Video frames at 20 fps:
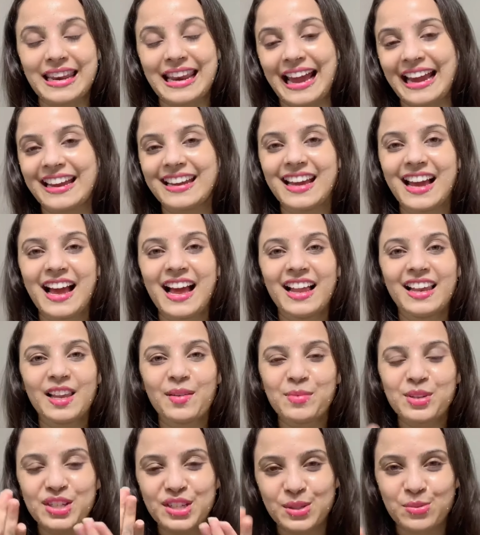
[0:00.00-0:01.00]
night
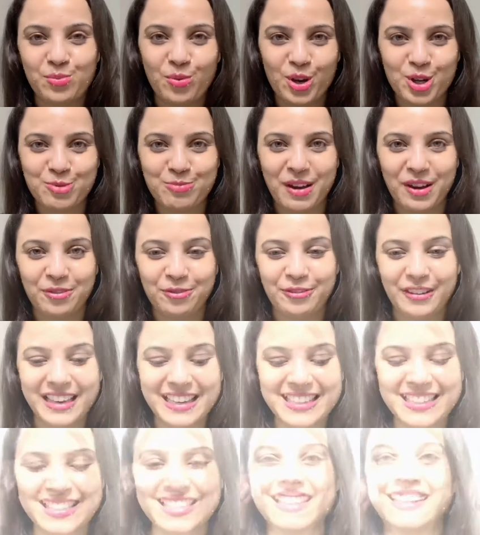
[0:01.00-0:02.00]
let me just wash my
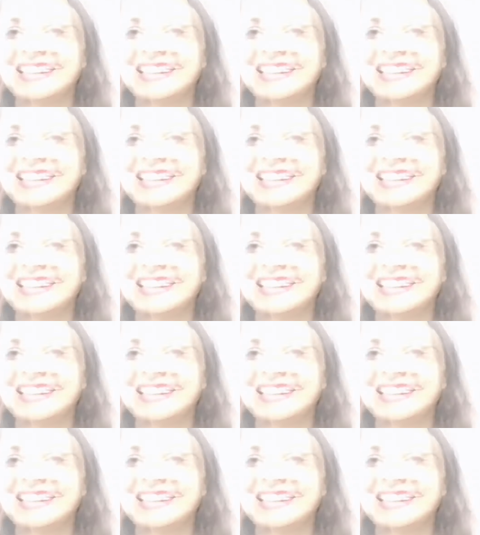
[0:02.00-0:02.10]
face